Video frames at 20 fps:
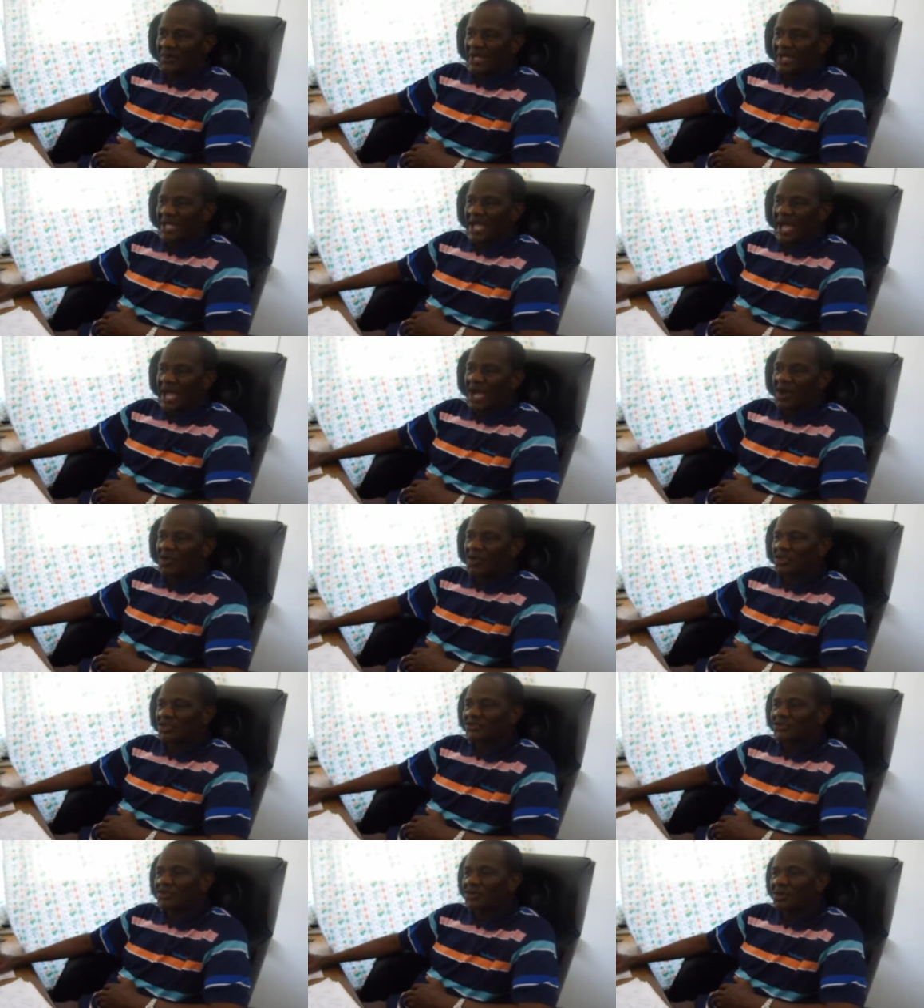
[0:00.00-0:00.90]
We are
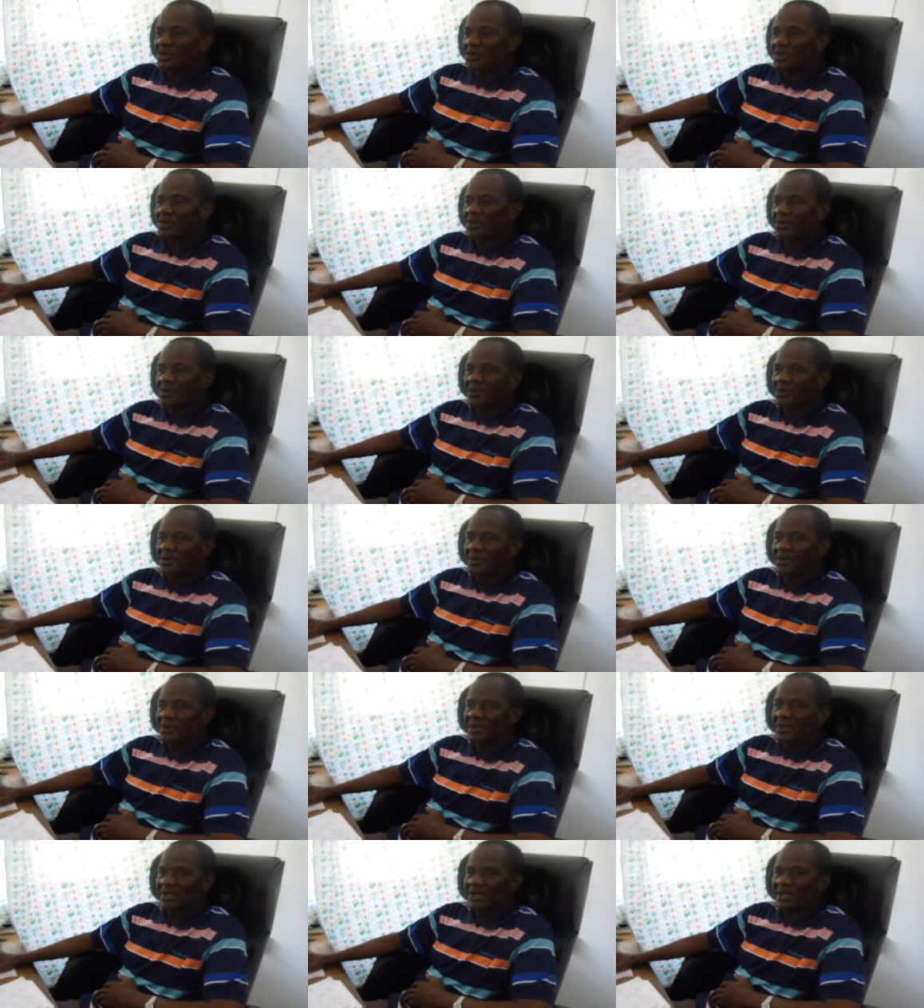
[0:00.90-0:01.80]
also
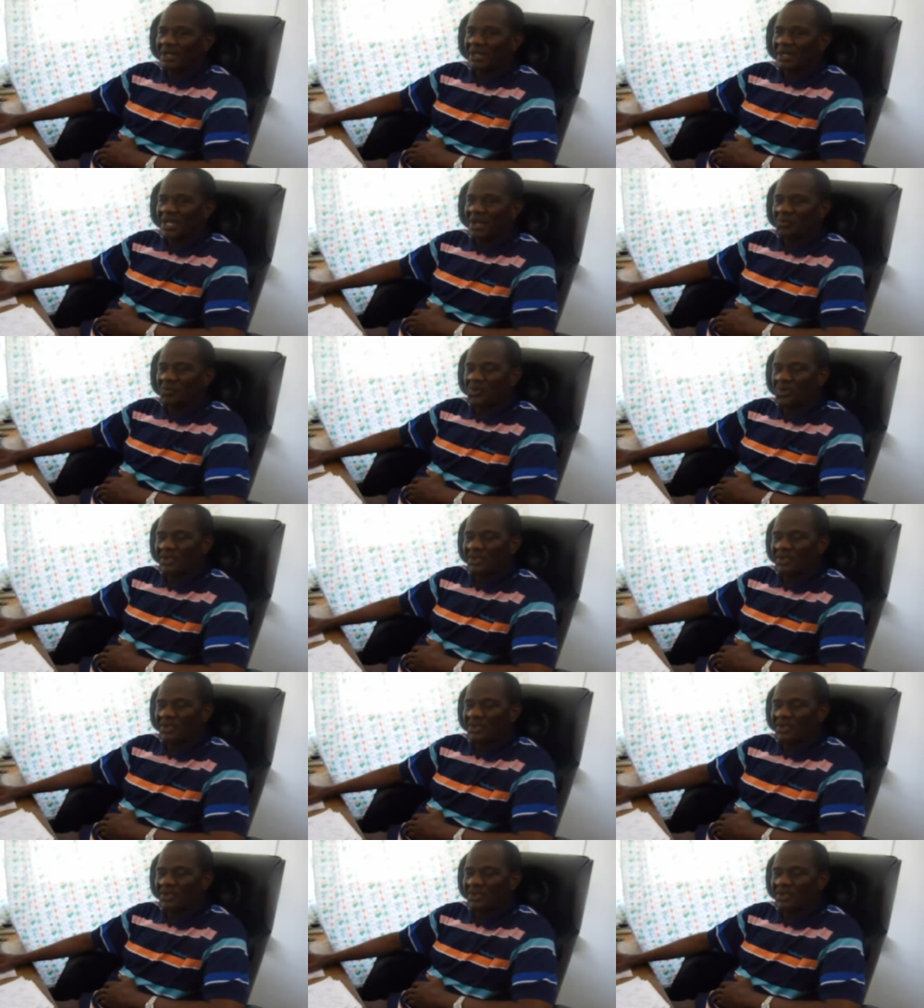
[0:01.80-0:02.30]
in the